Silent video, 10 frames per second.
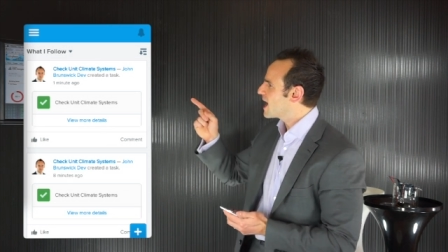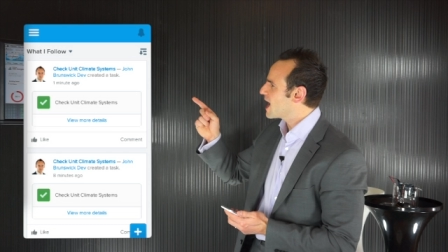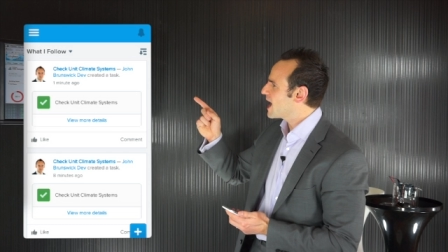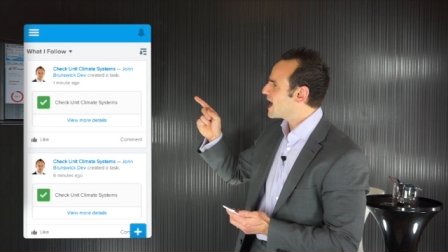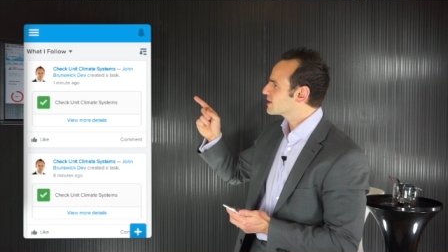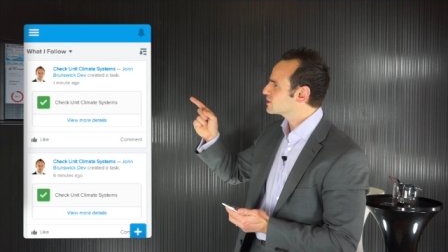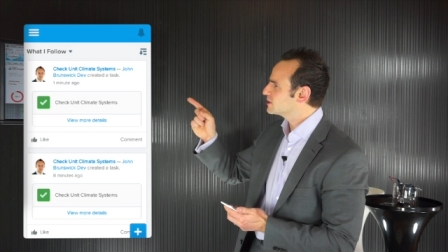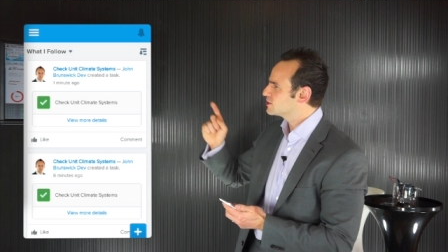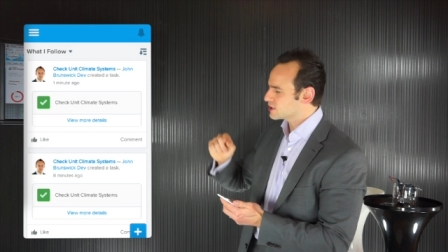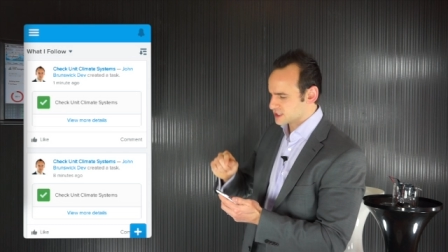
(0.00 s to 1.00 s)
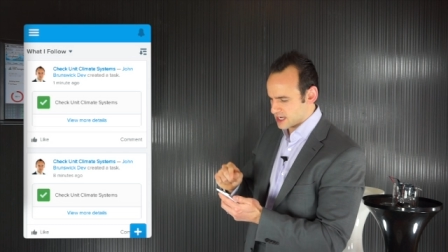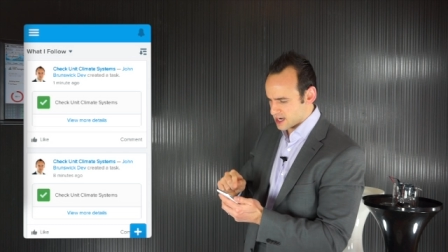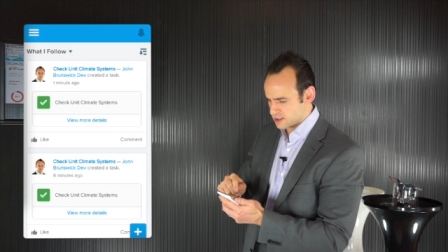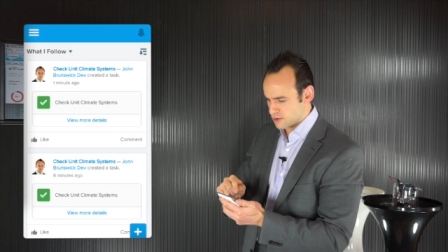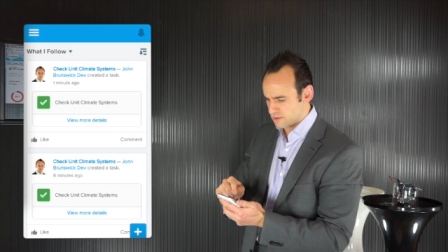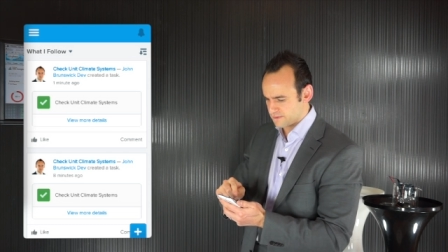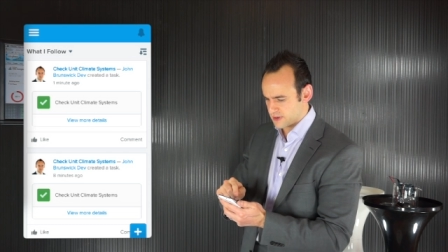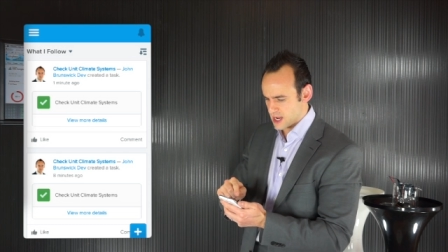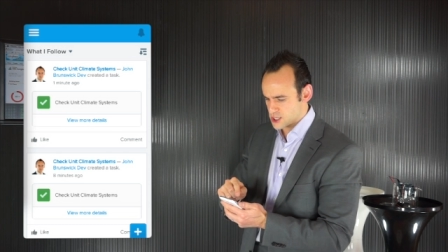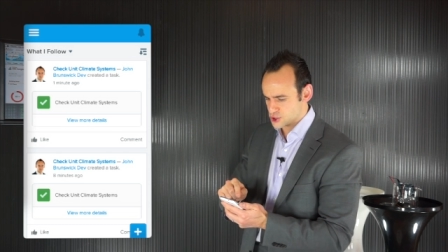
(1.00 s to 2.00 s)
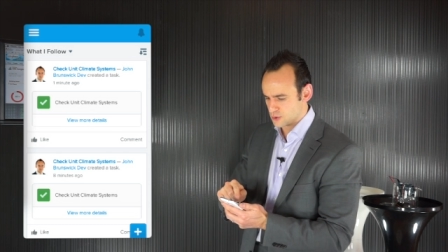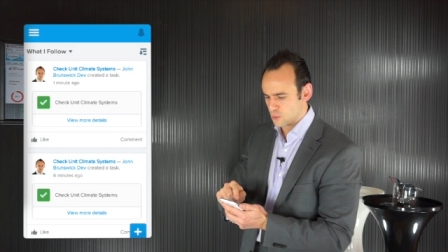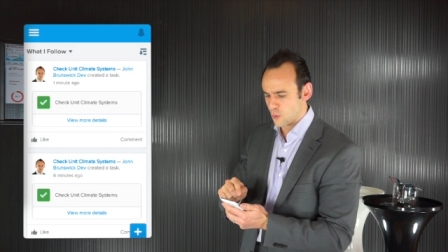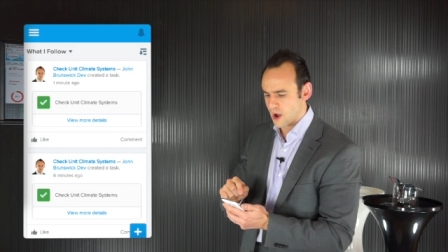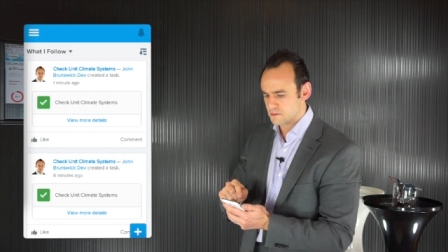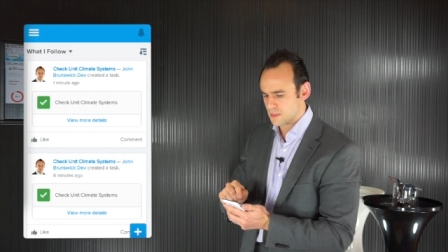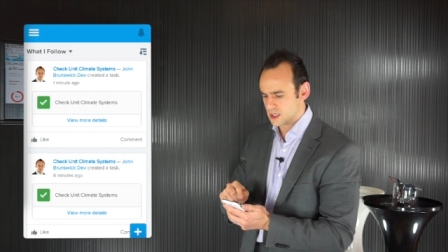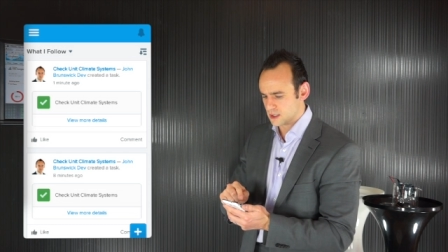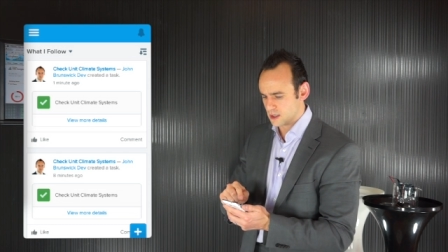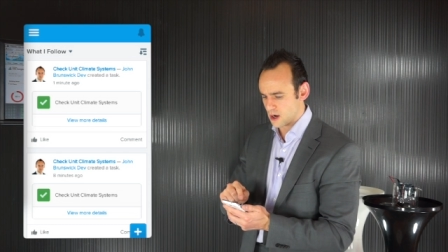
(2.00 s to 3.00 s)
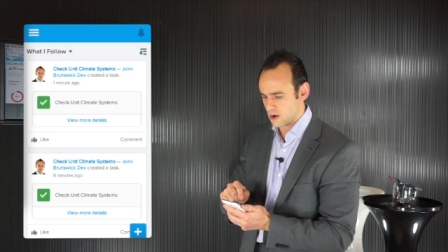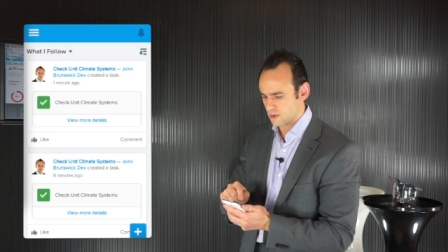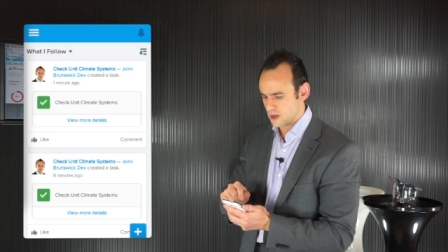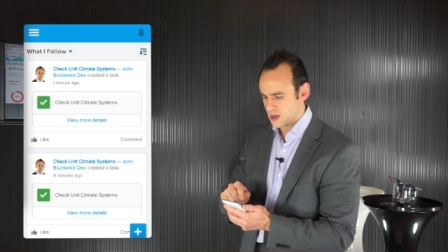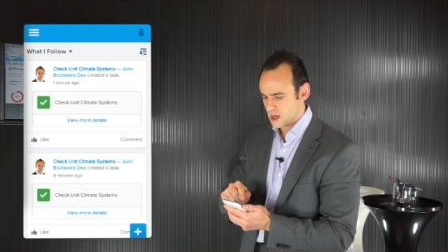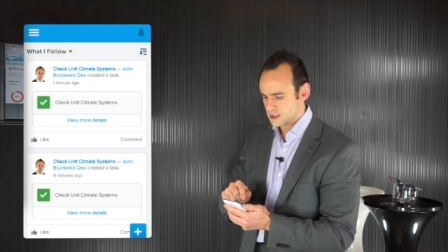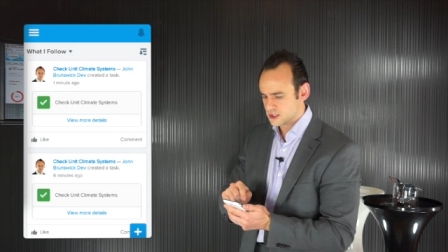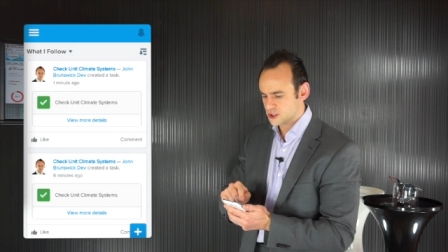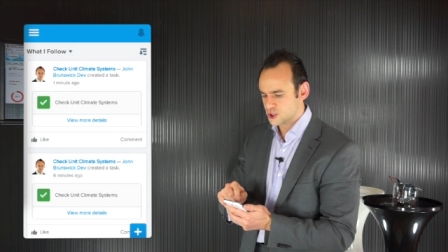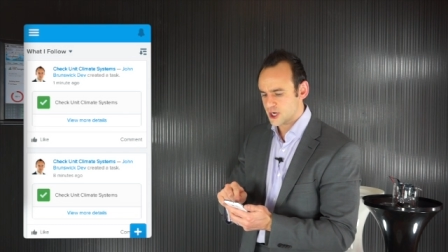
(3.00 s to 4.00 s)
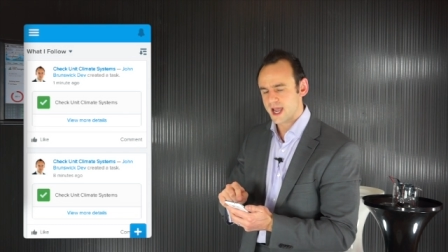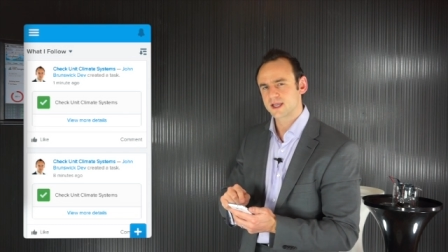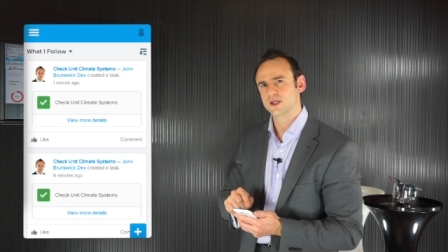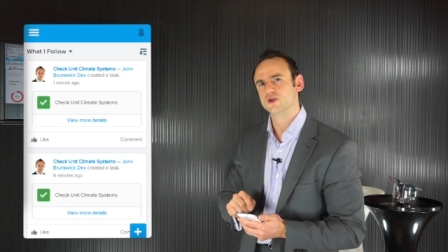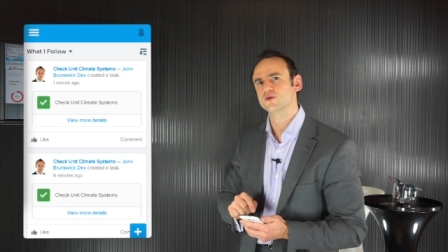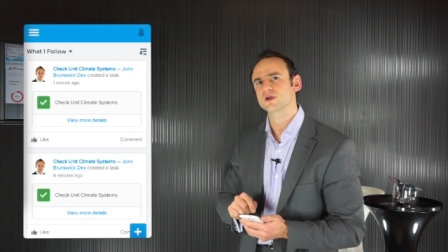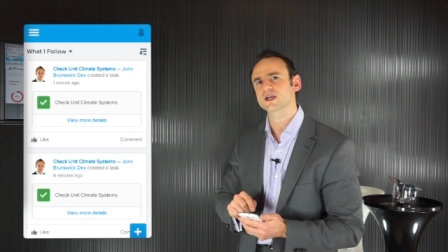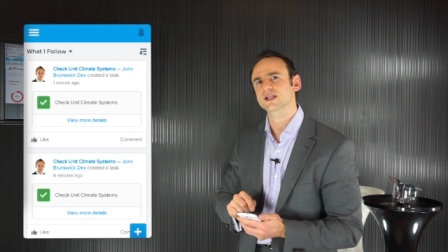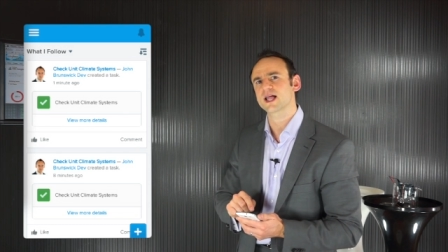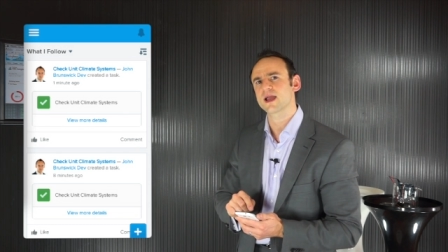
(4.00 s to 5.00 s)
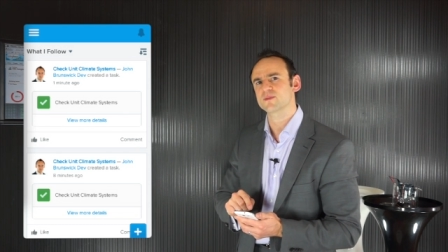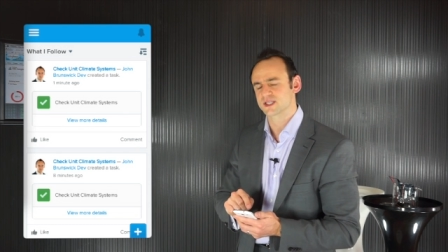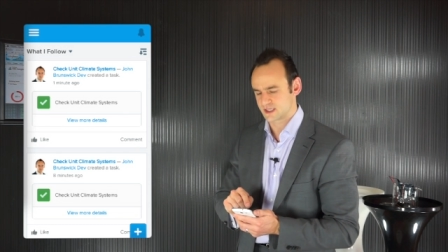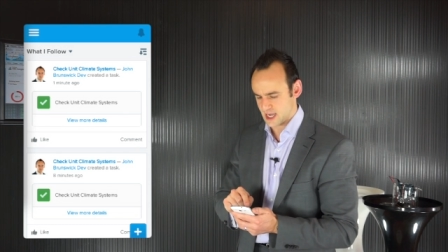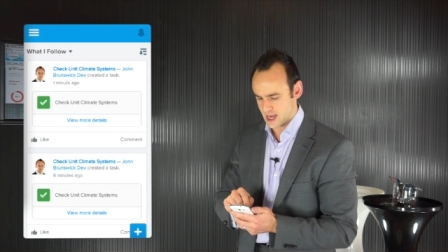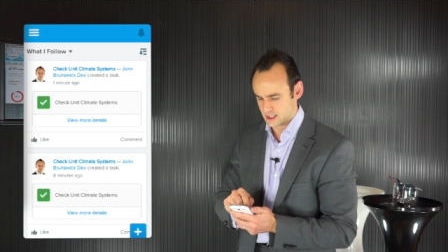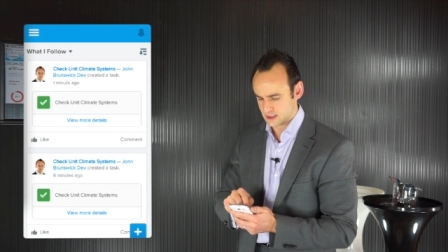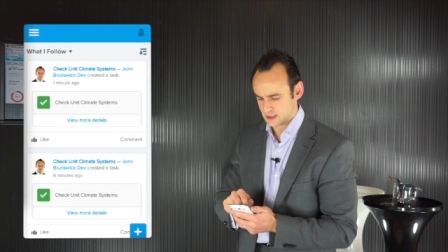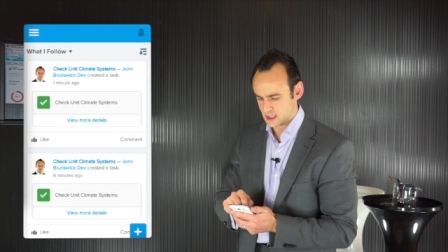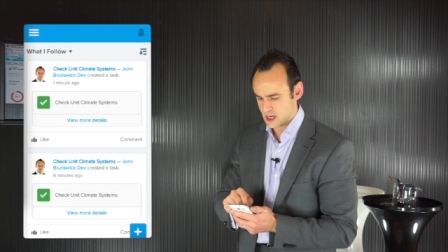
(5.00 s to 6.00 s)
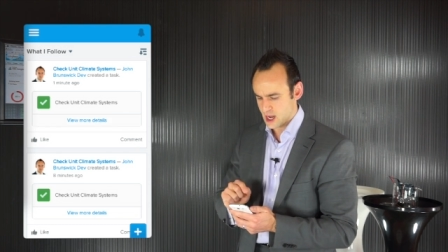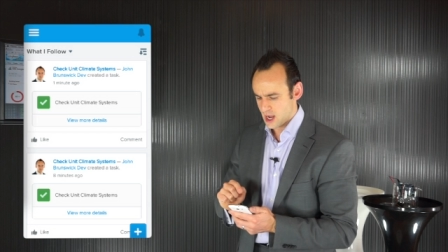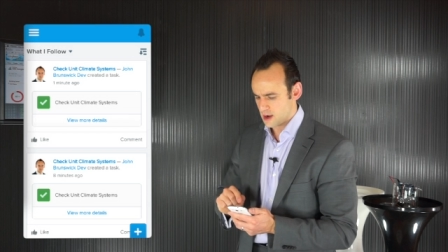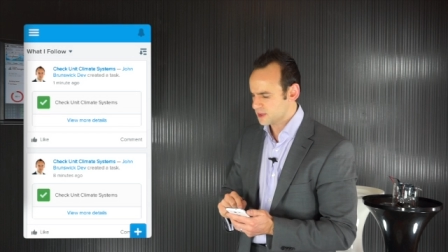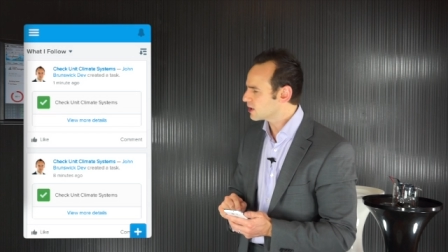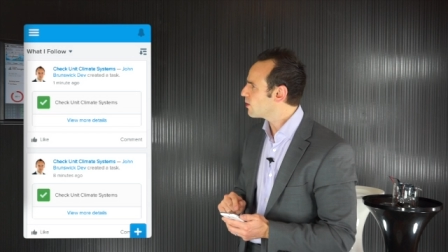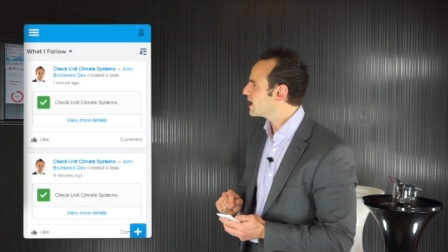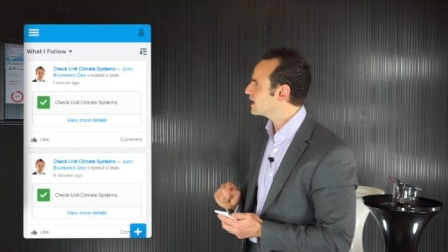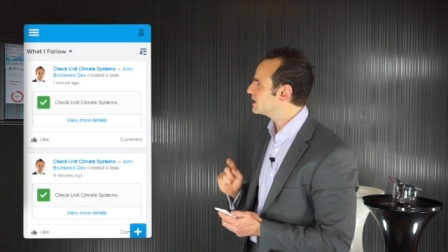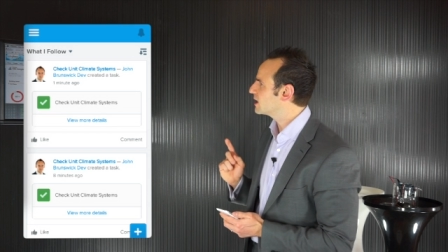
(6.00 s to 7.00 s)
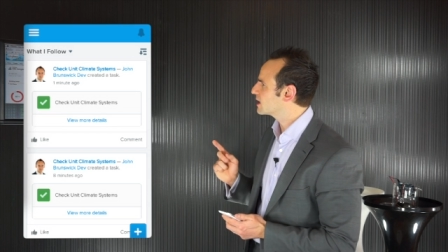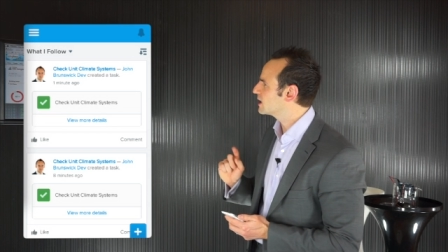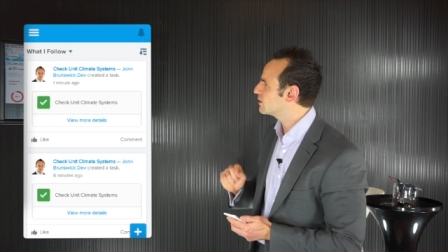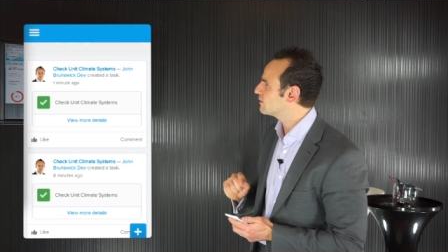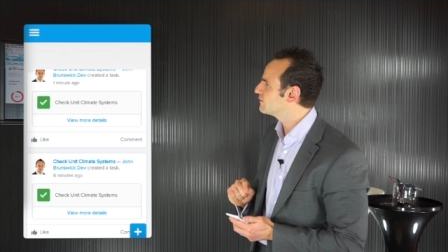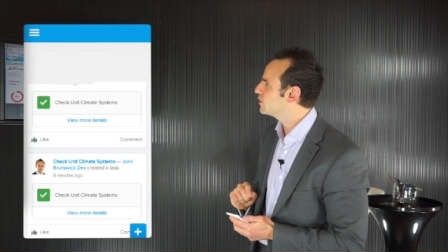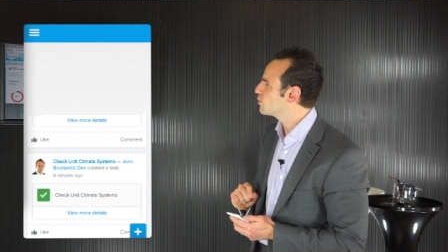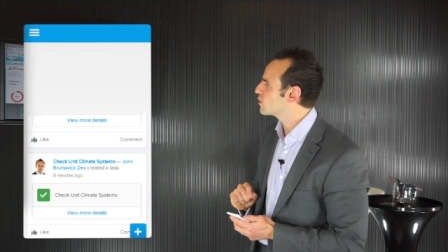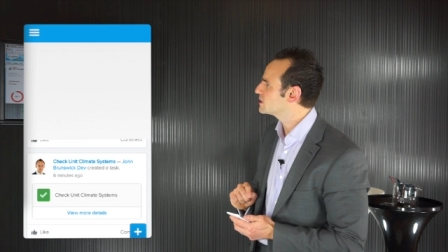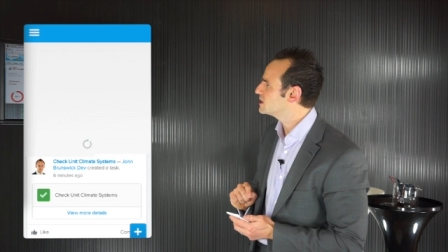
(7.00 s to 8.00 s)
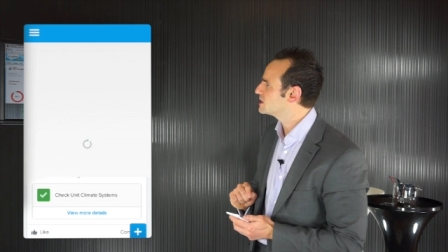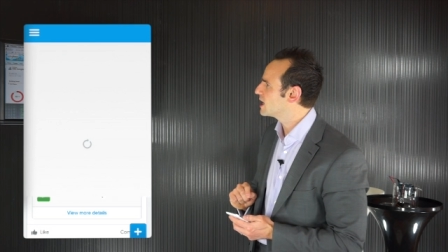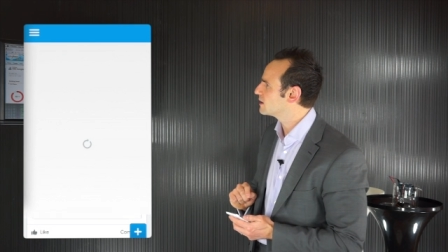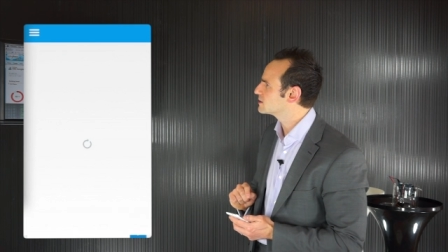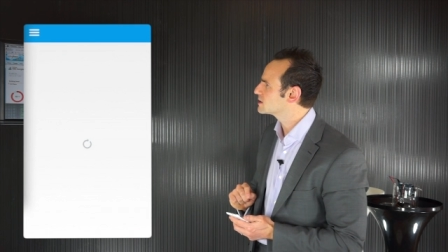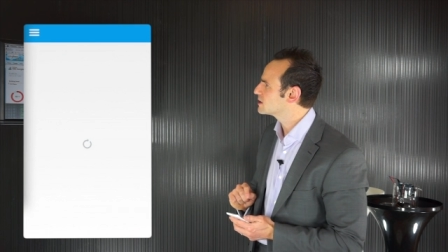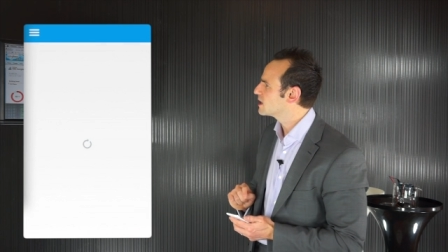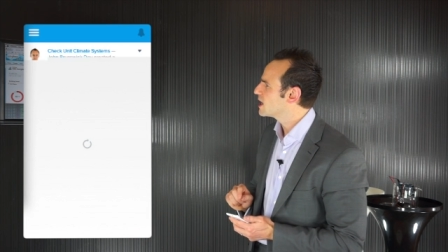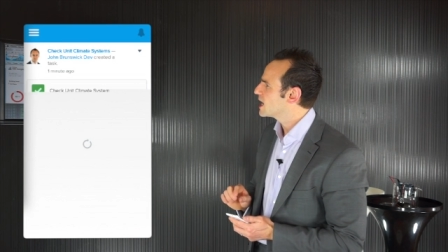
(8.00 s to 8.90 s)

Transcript: I actually just got a notification one minute ago to check unit climate status. I'm going to go ahead and click on View More Details,